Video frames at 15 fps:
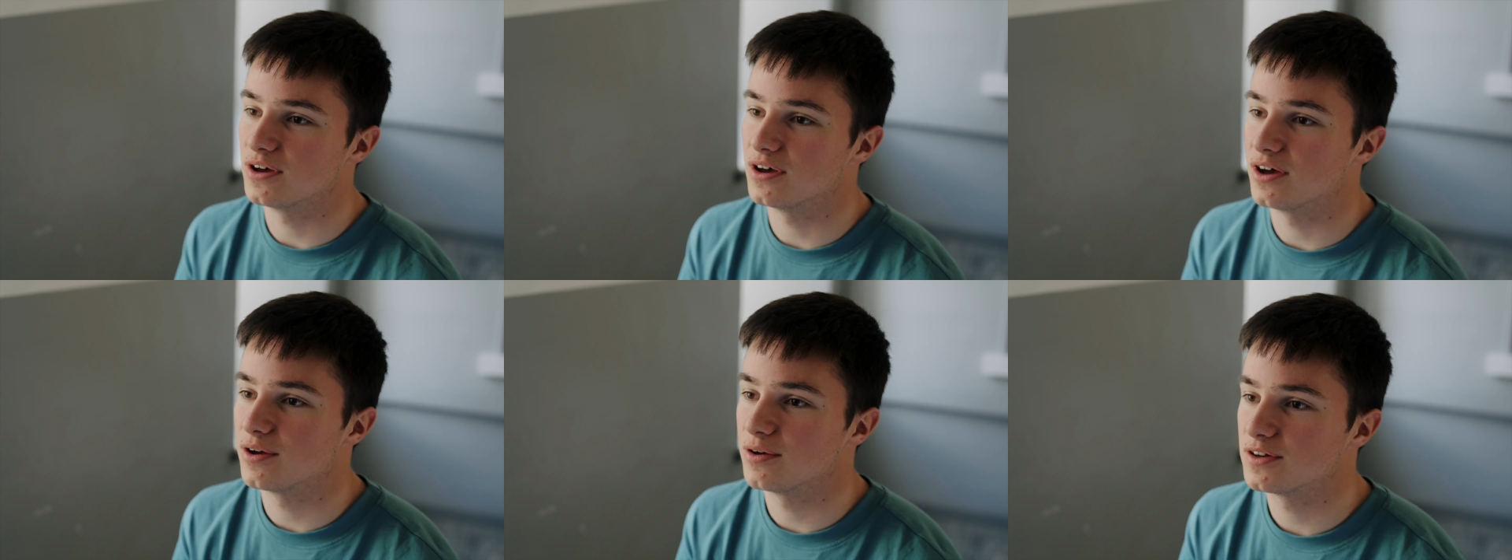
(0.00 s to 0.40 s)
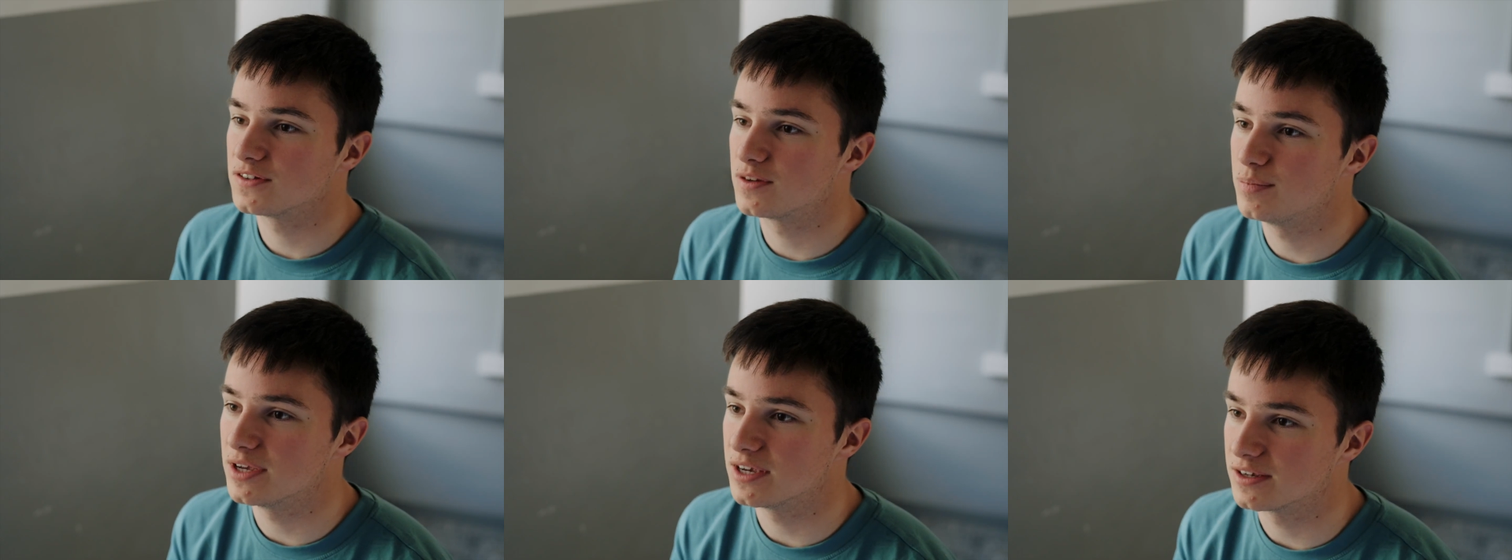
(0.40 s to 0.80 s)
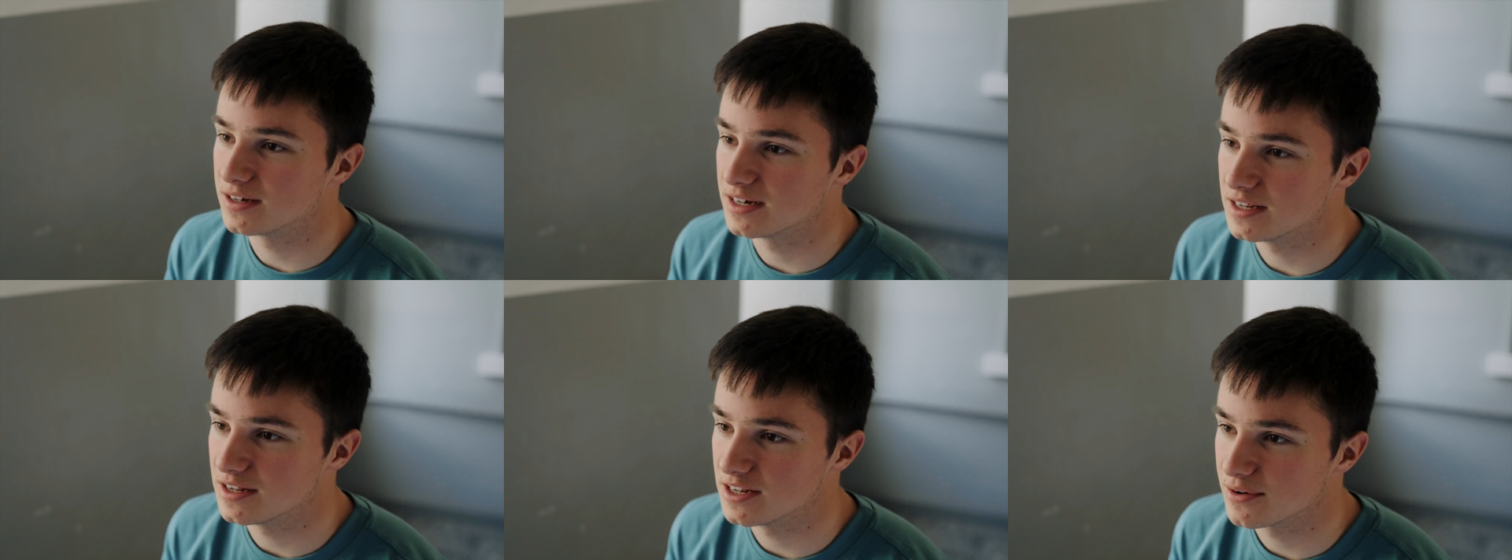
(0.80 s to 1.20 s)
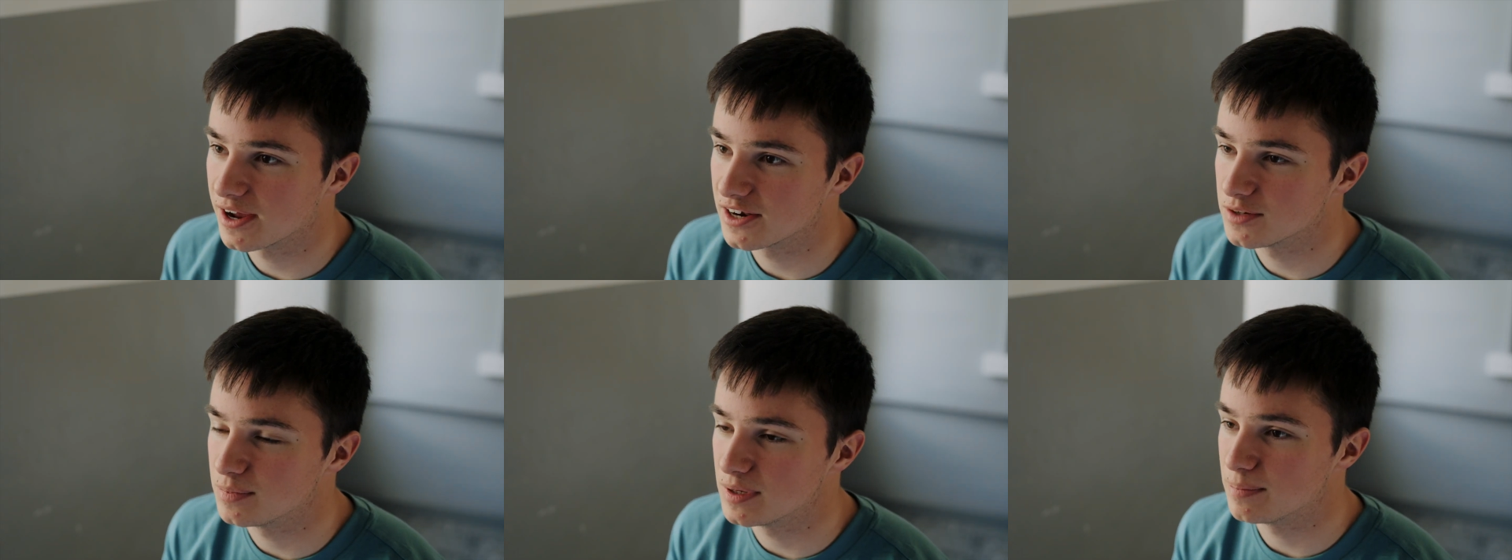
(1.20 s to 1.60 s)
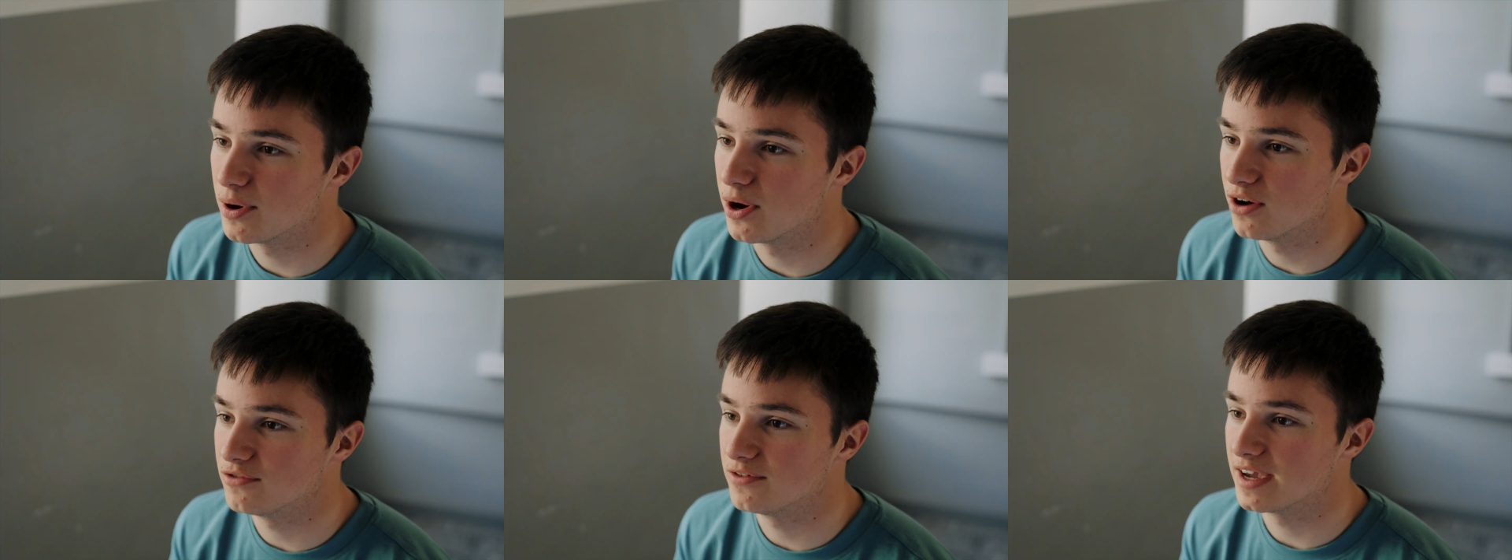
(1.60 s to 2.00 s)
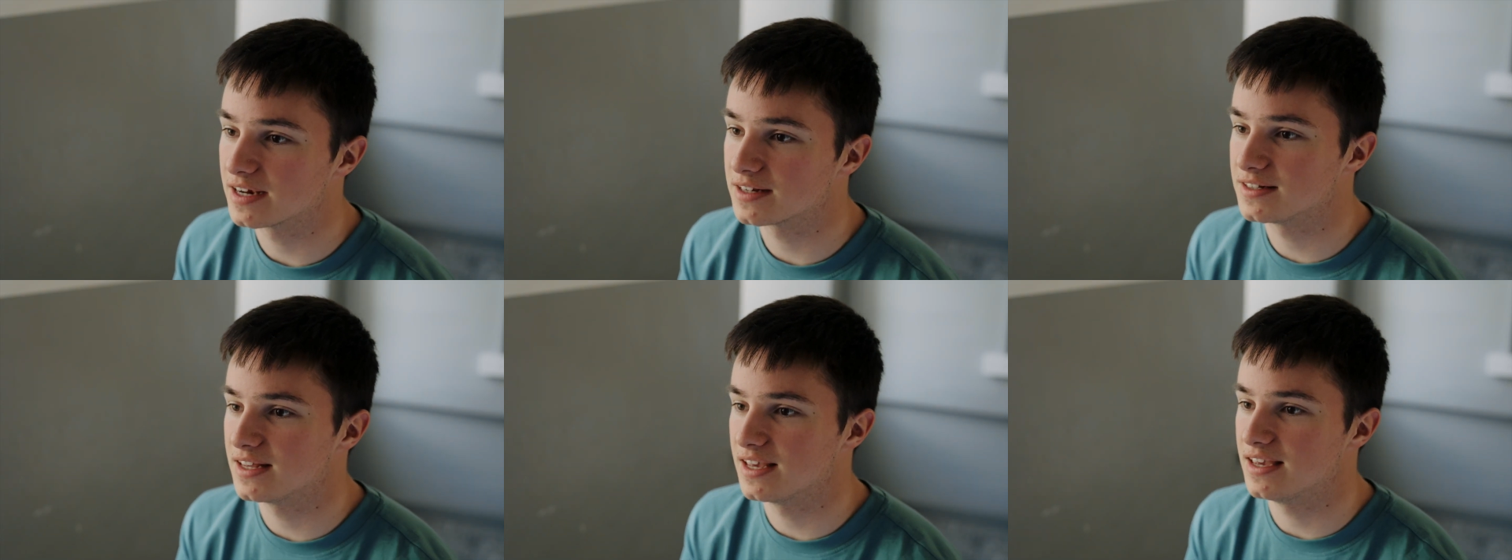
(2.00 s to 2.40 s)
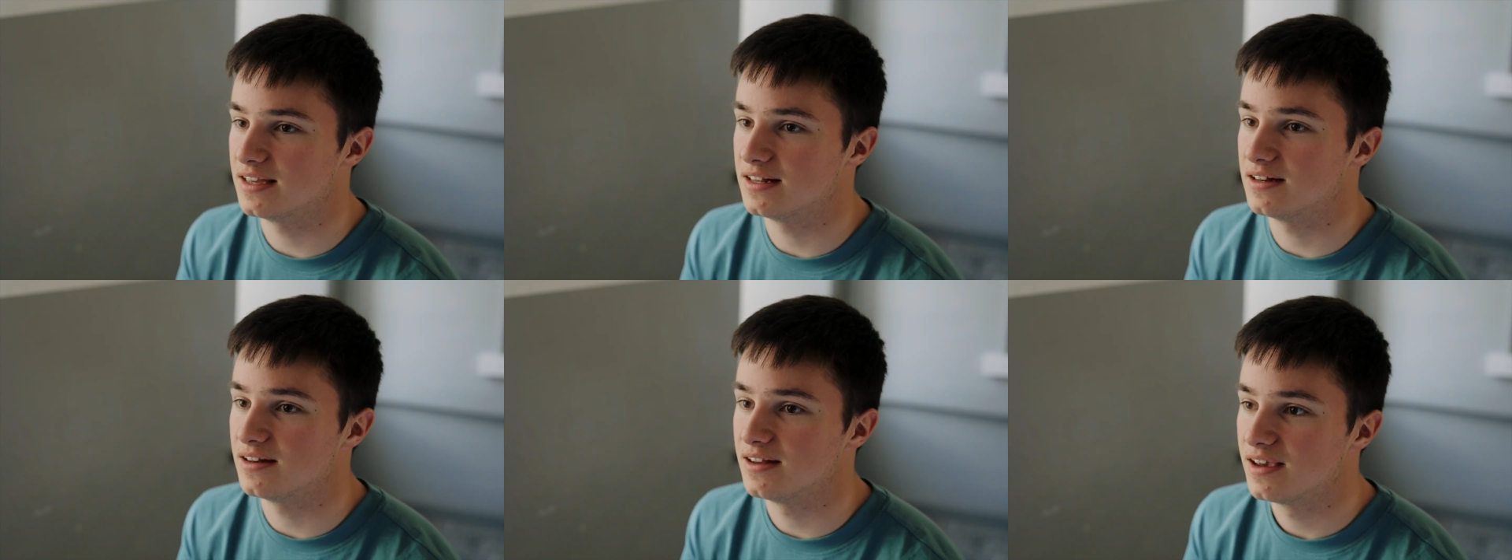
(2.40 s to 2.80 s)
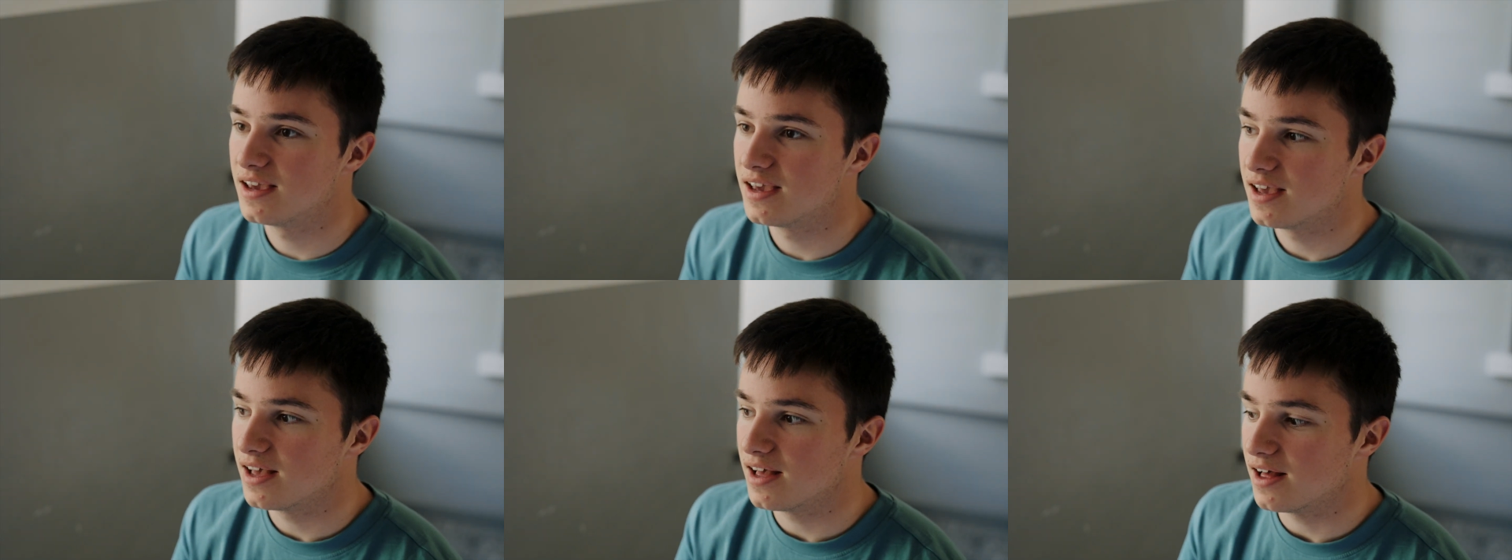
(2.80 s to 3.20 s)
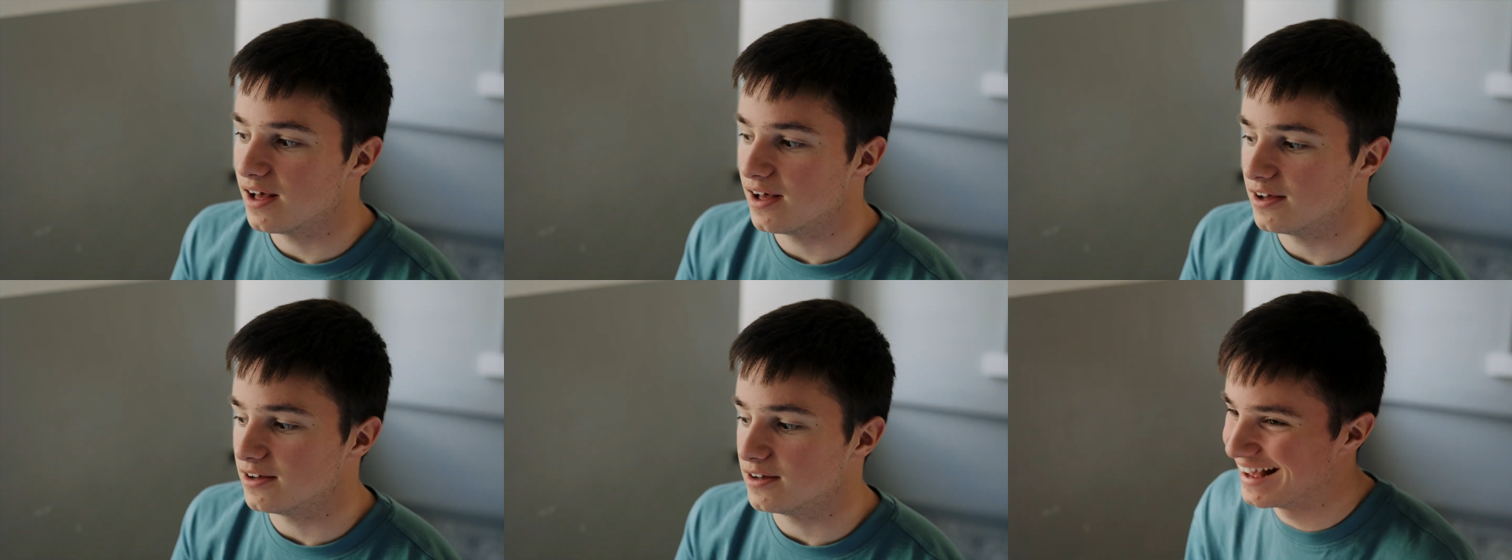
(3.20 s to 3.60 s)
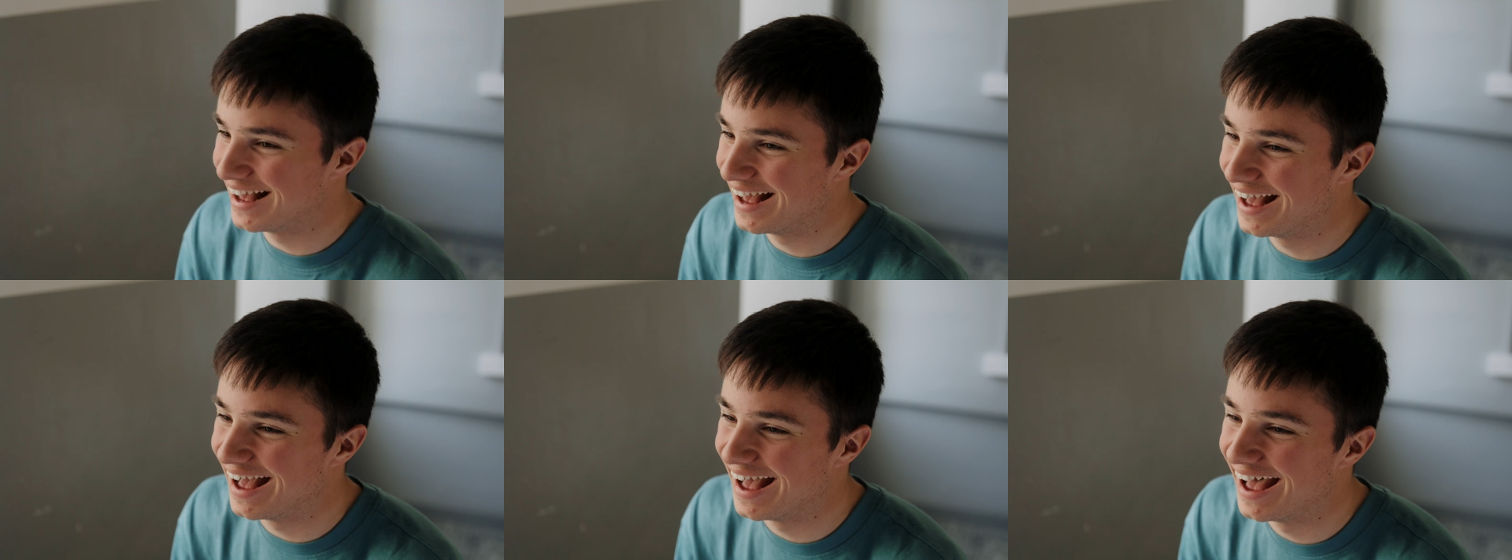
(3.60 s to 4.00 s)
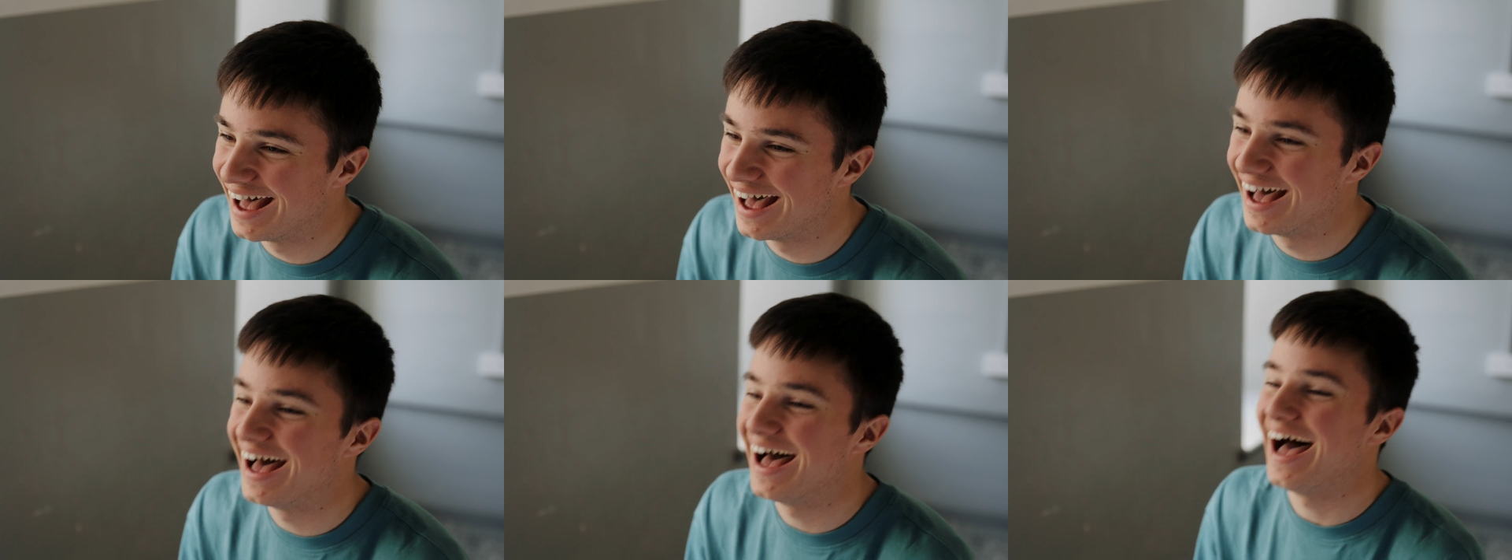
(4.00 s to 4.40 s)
that to be a good leader, you had to be perfect in all the